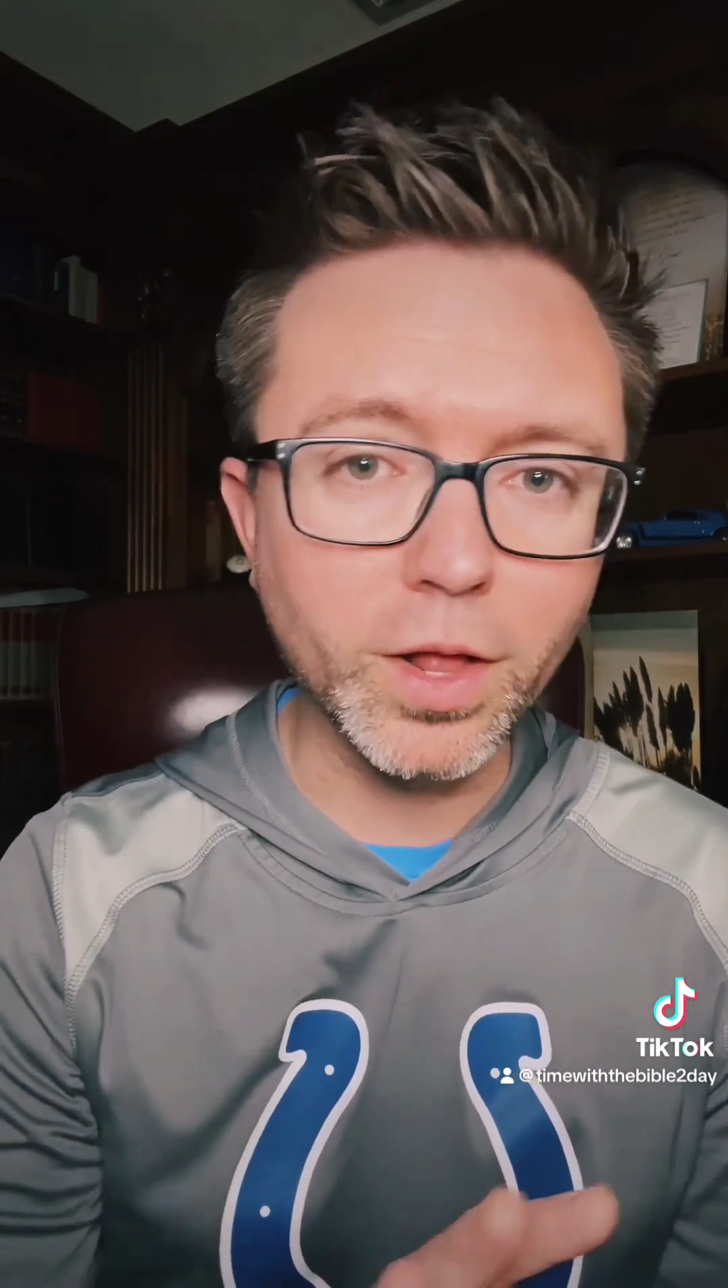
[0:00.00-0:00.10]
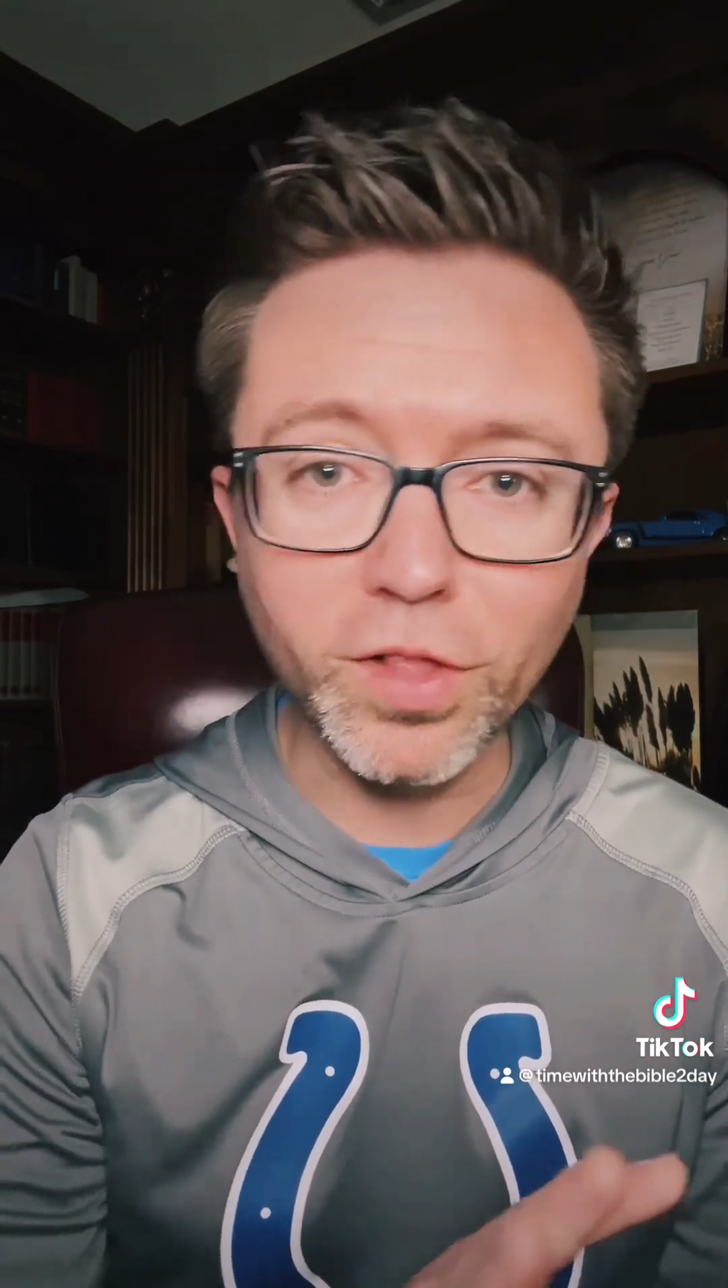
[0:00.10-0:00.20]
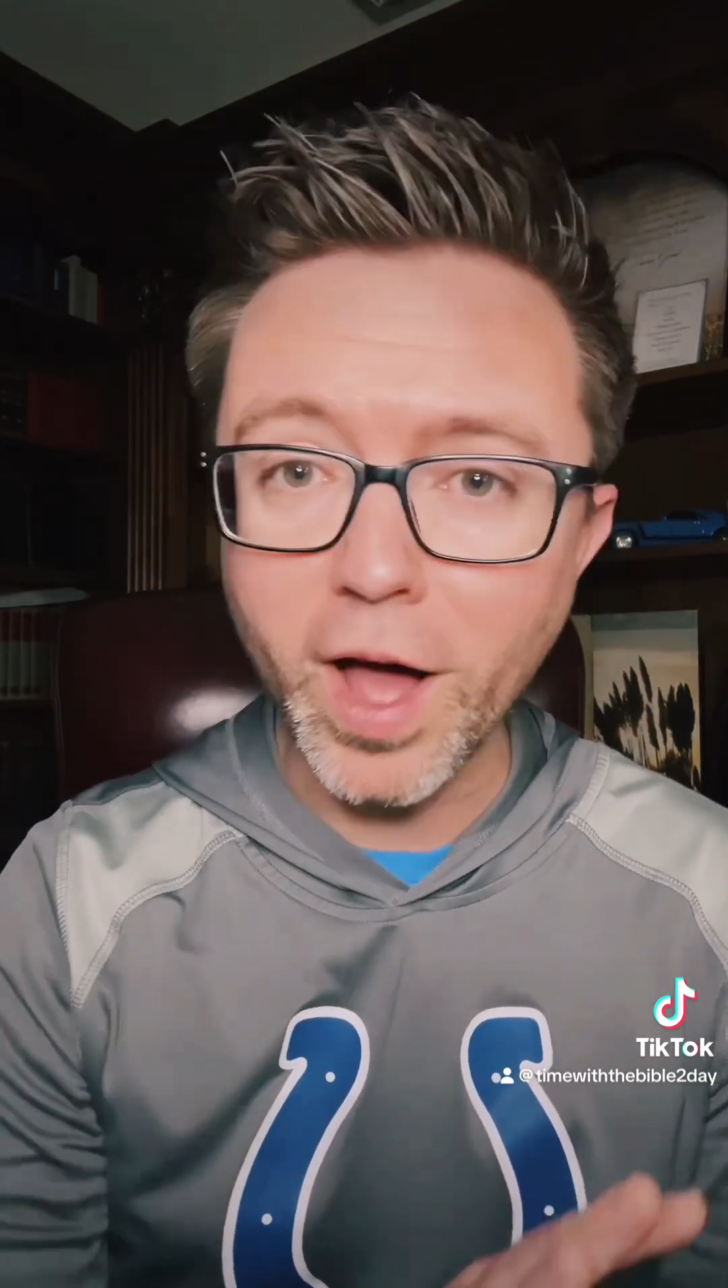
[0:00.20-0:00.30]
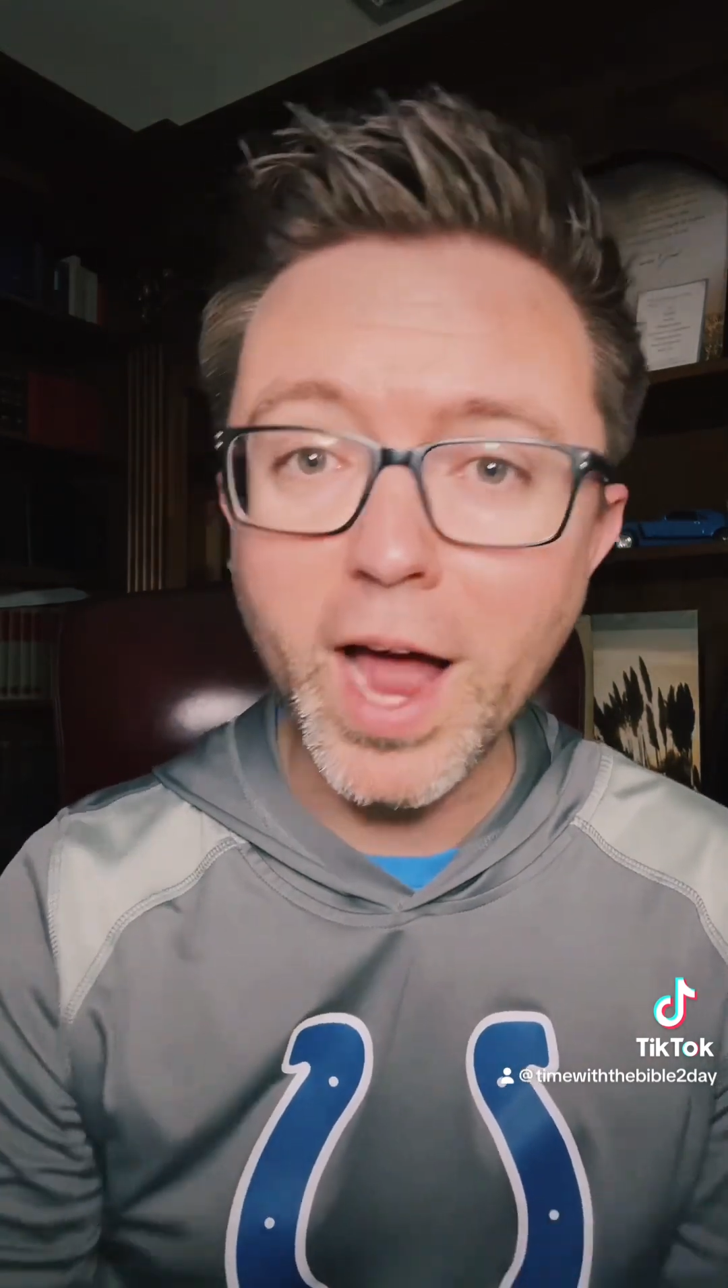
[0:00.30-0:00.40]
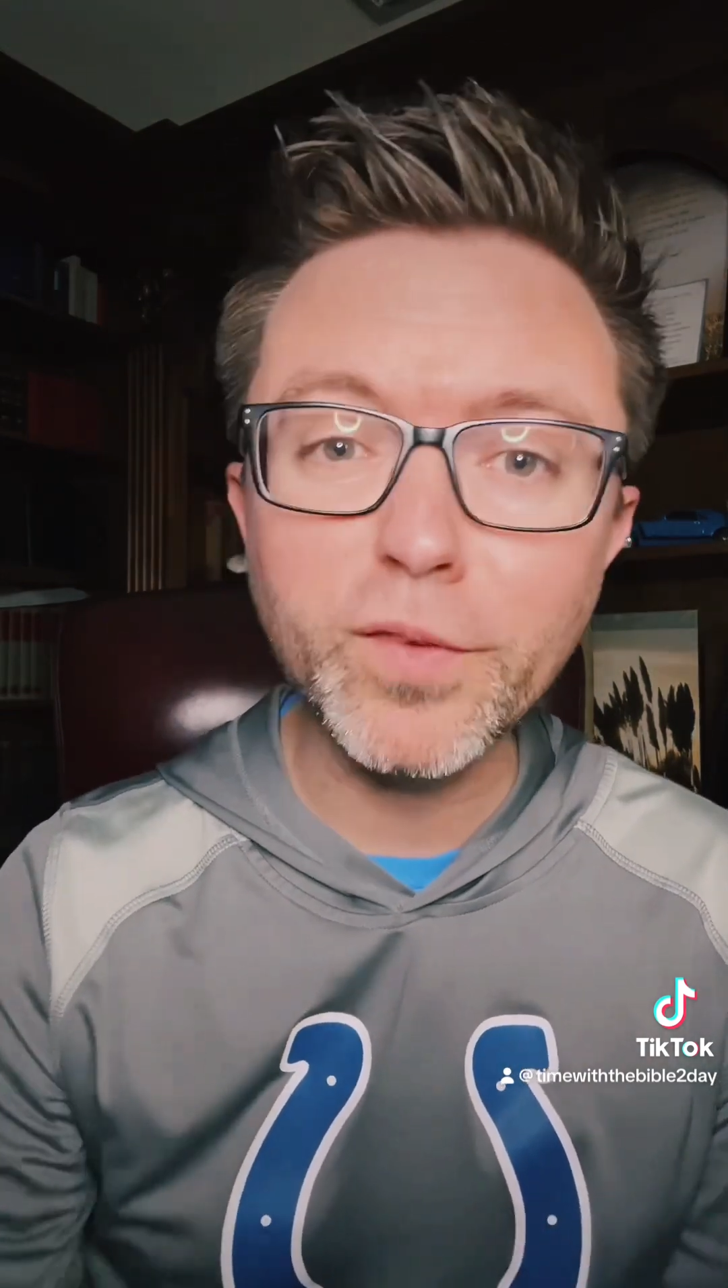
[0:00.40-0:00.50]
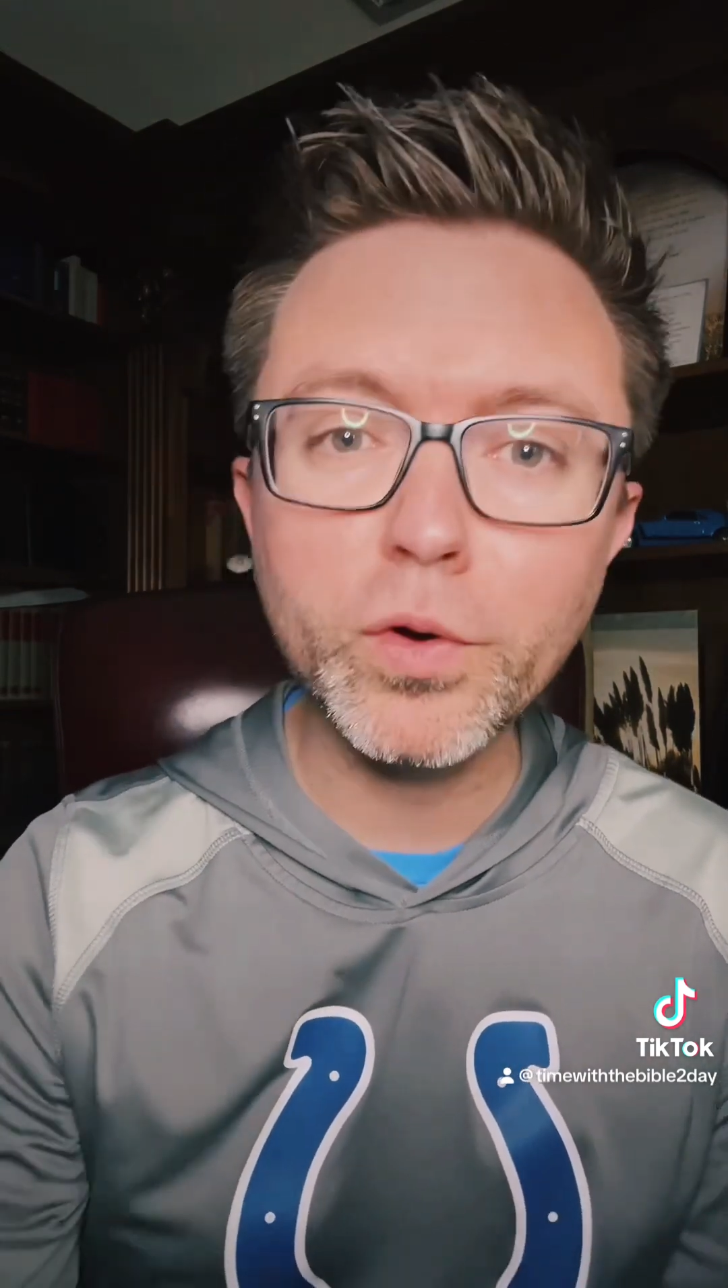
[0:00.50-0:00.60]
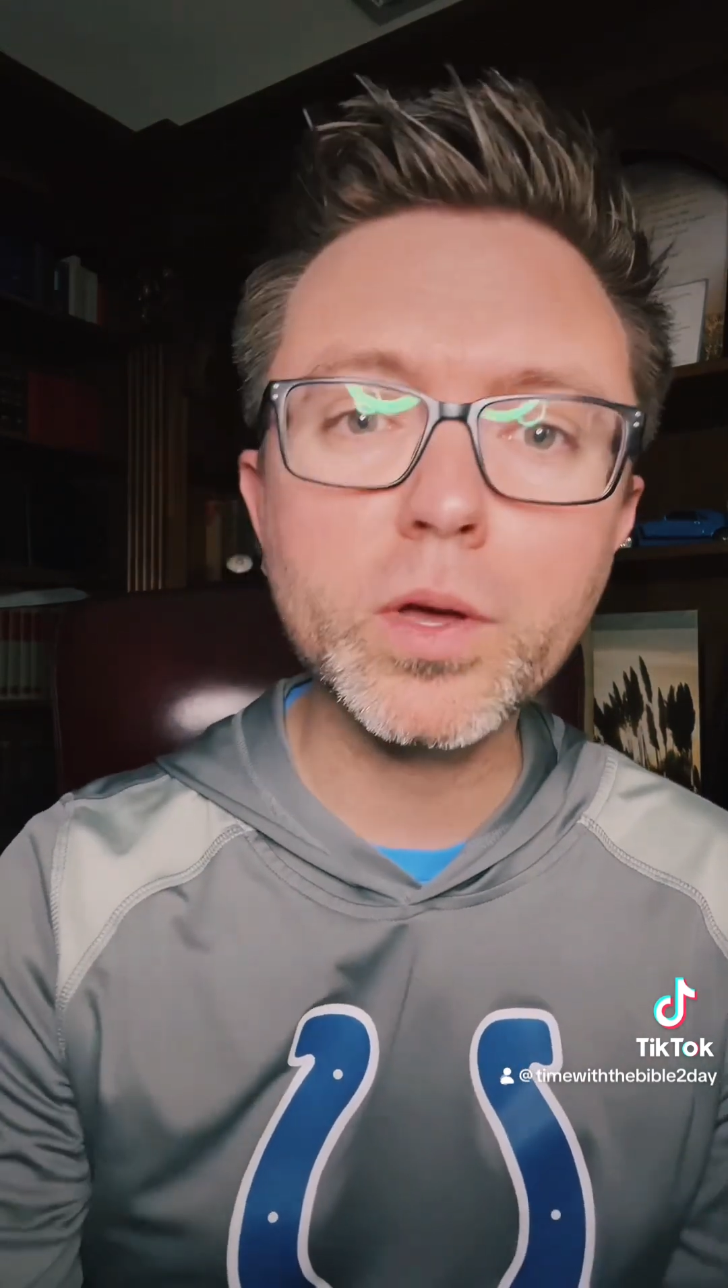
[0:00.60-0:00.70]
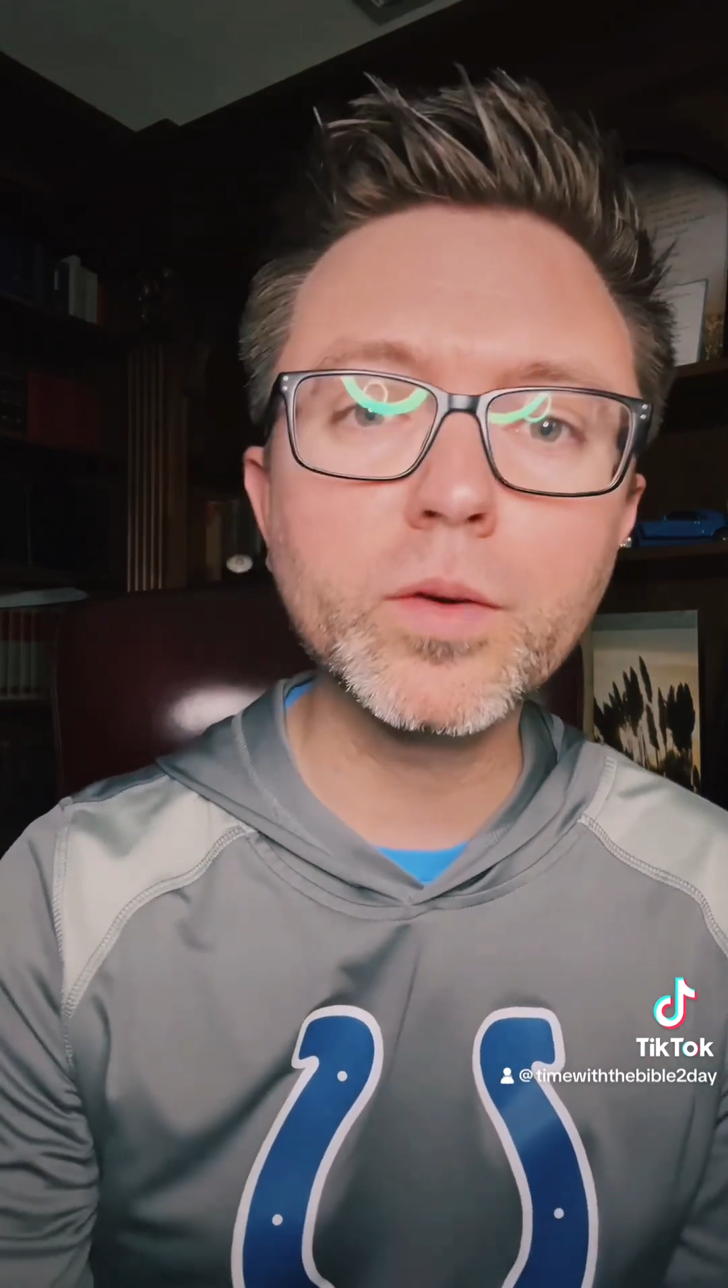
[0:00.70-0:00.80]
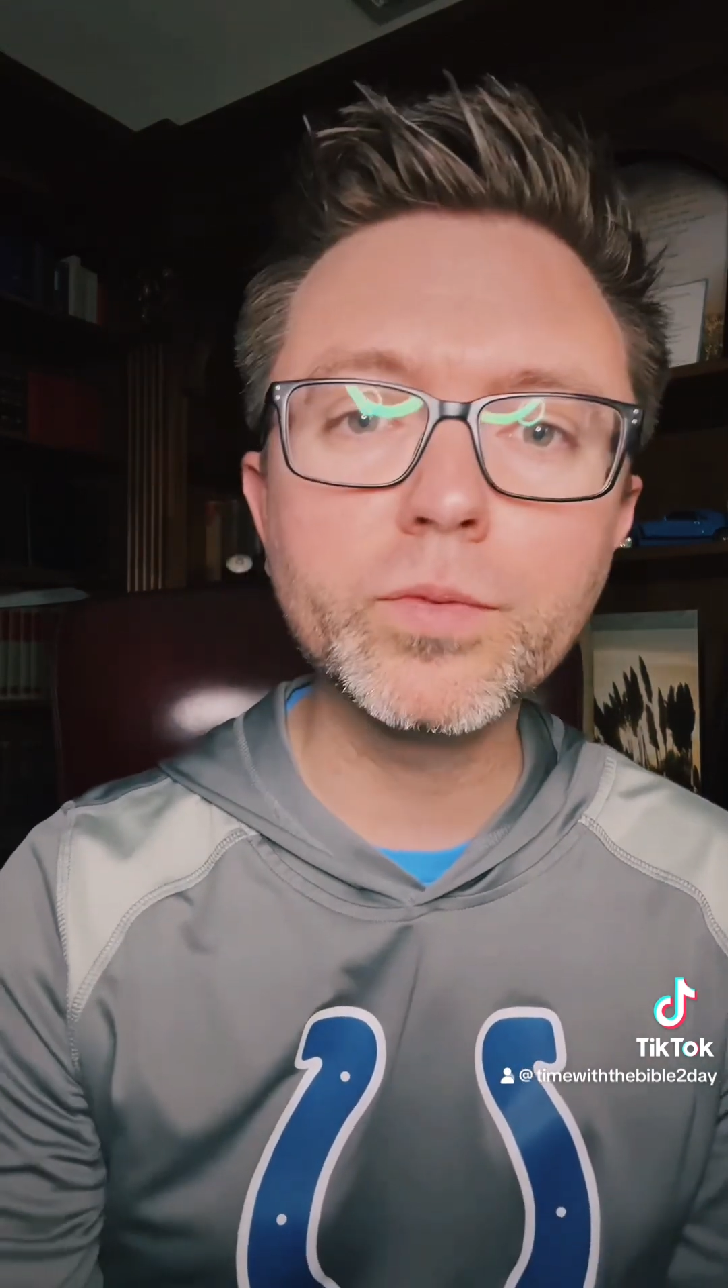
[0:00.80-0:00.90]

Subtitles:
alive will come